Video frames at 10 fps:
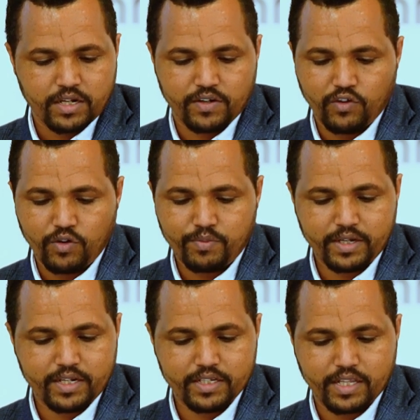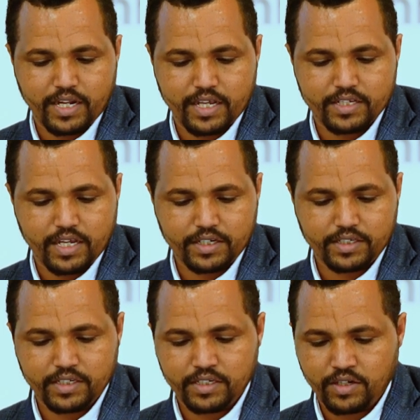developing
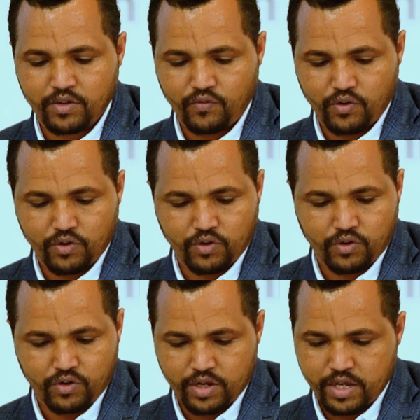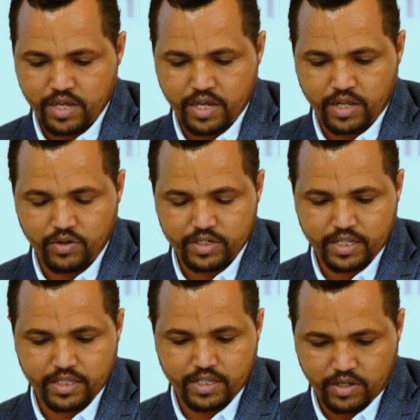digitalization for
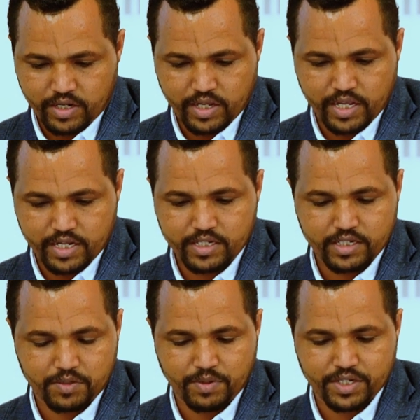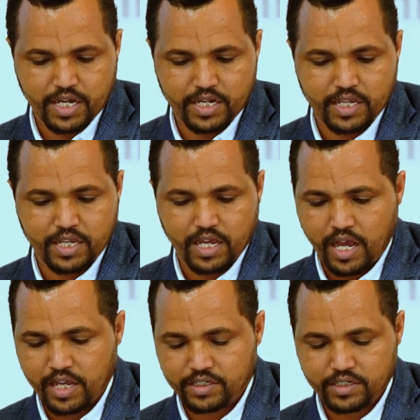adolescent and the health, especially
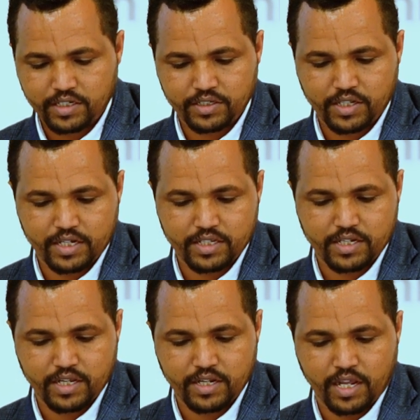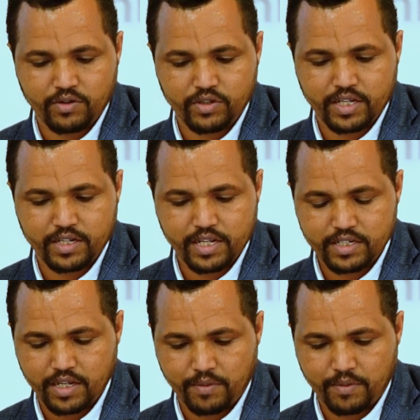as started in adolescent health